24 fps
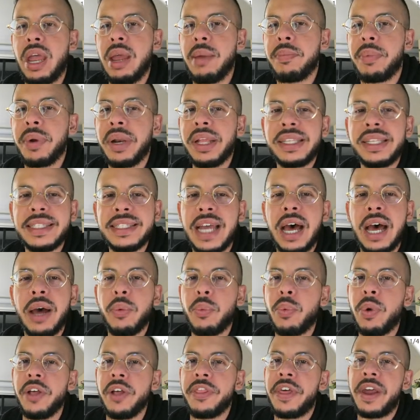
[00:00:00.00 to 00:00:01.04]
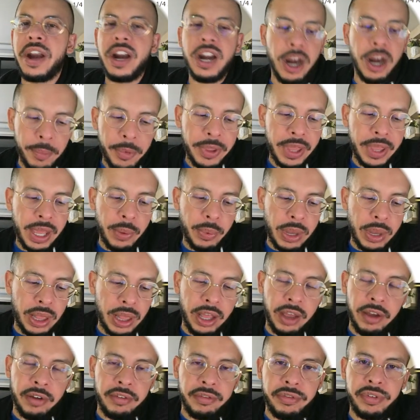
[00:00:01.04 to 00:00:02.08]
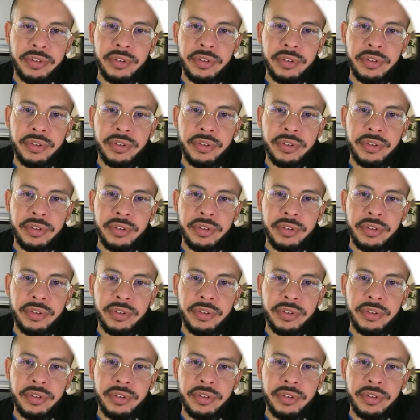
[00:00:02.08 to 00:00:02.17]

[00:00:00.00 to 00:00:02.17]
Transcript: But it's not wealth at a number that we love.